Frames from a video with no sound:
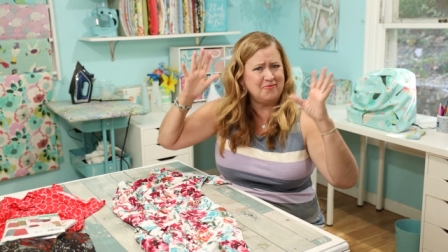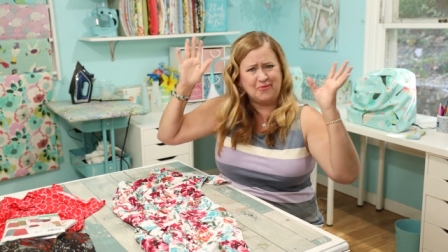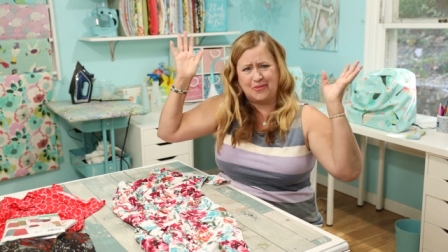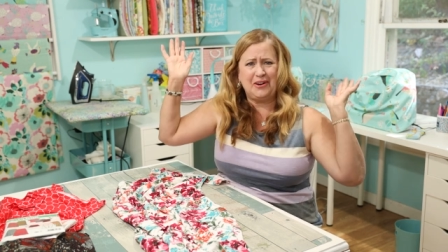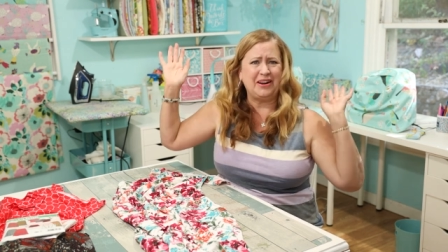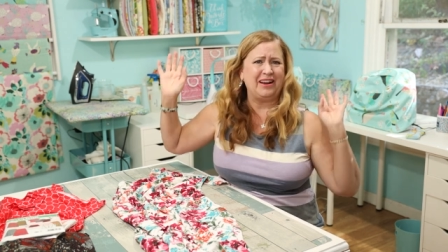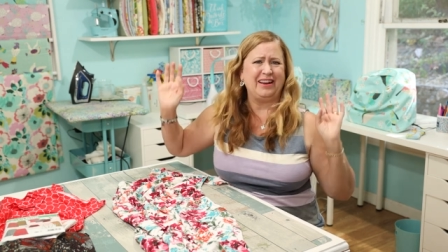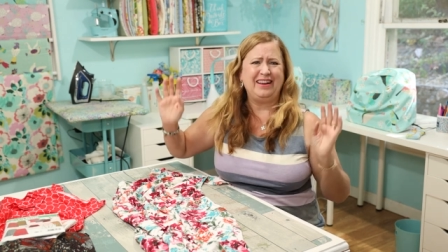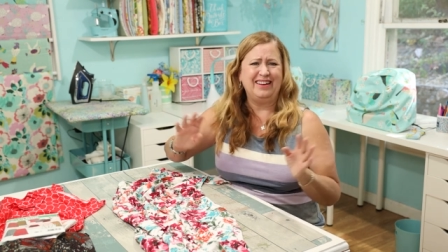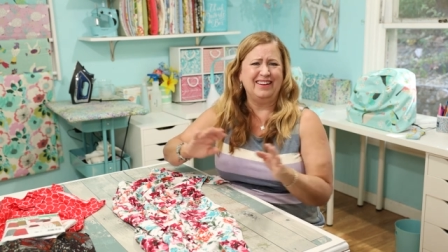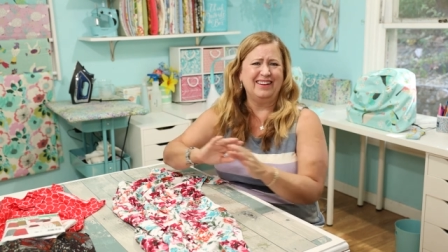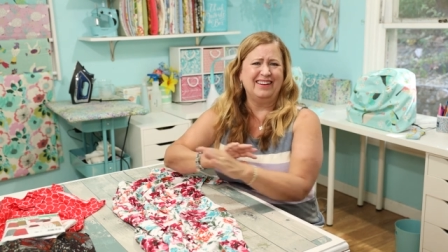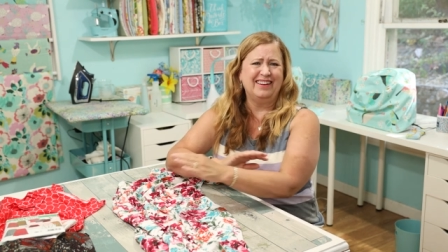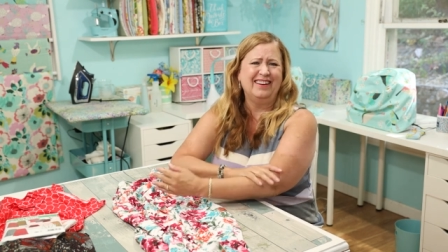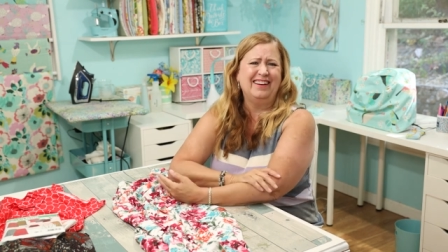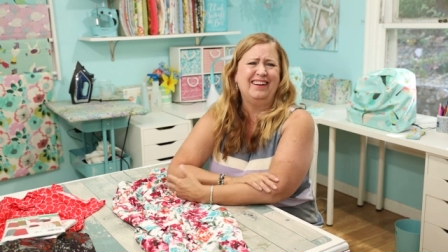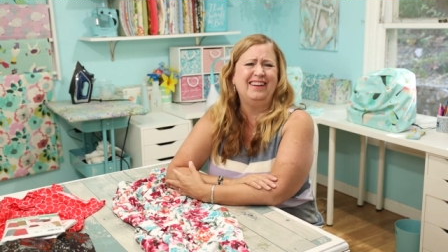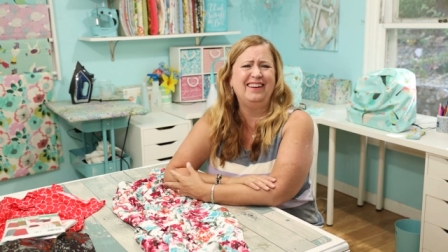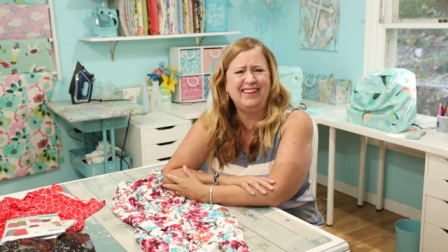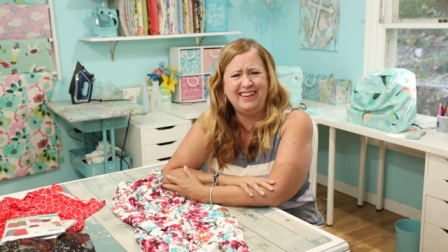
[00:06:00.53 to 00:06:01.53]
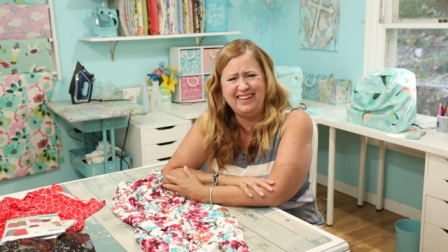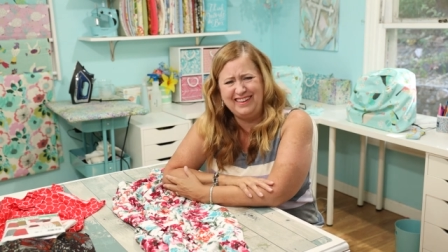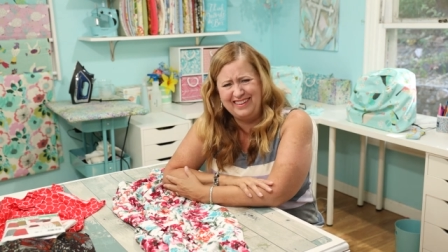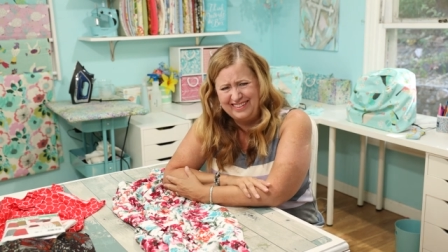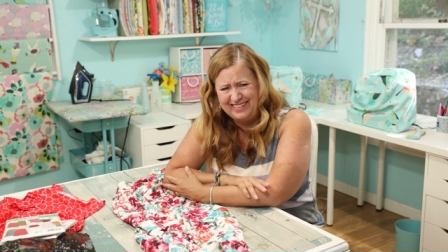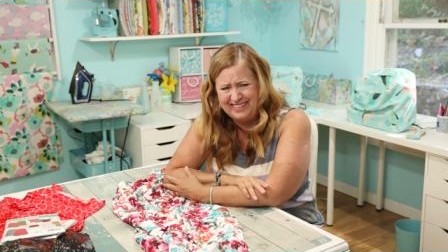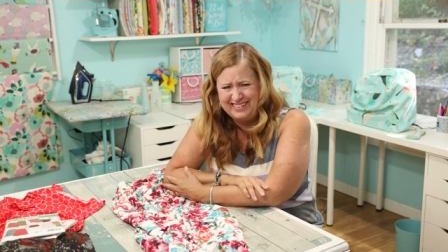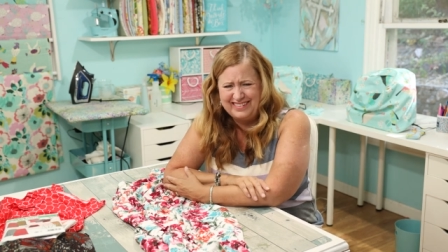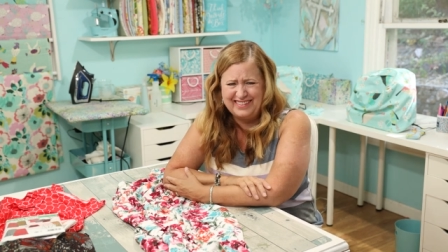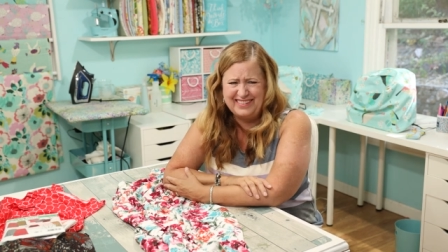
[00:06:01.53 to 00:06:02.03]
I'm
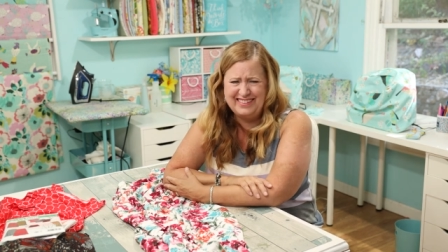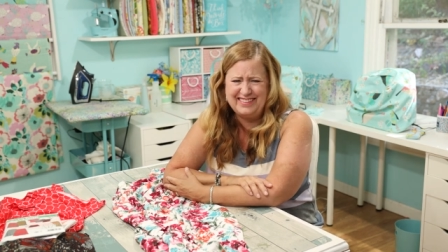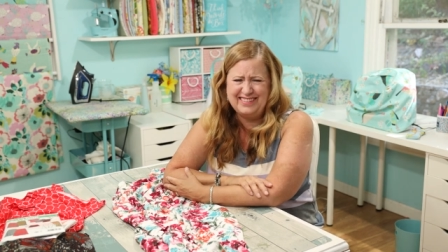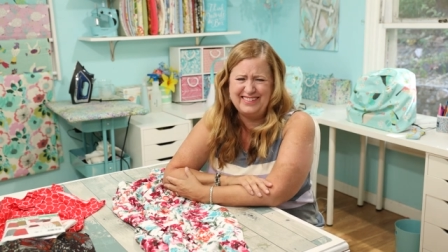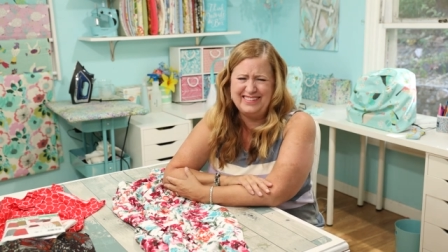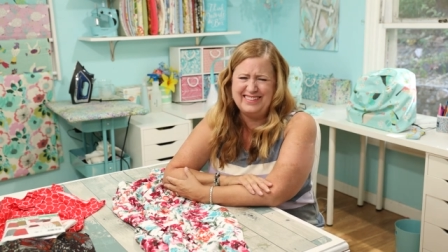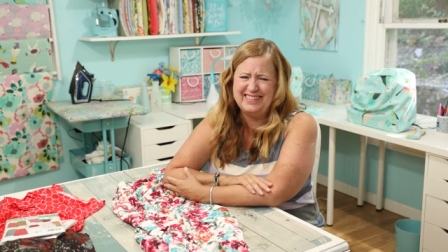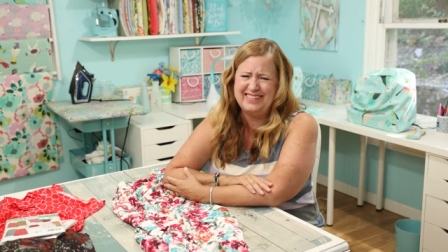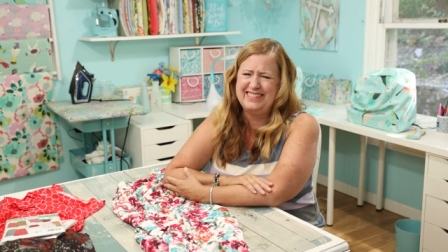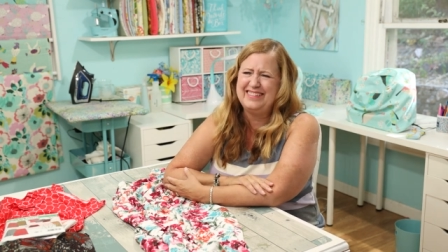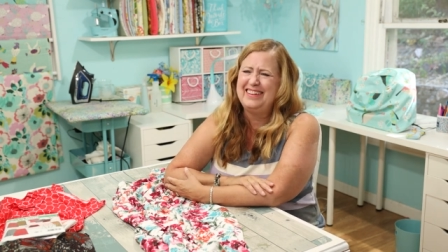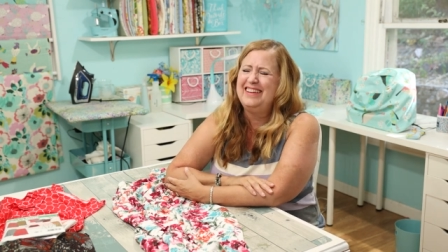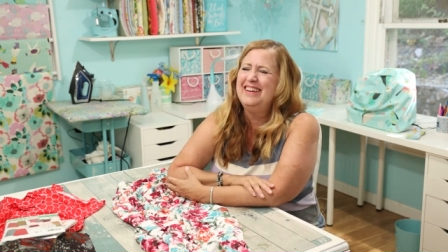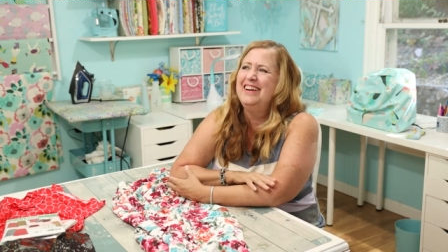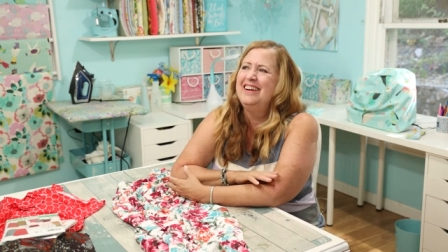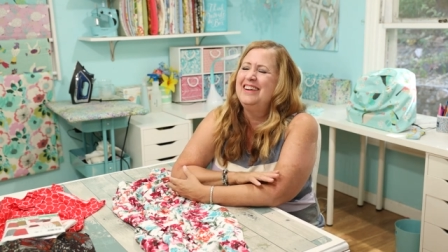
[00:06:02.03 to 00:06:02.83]
free.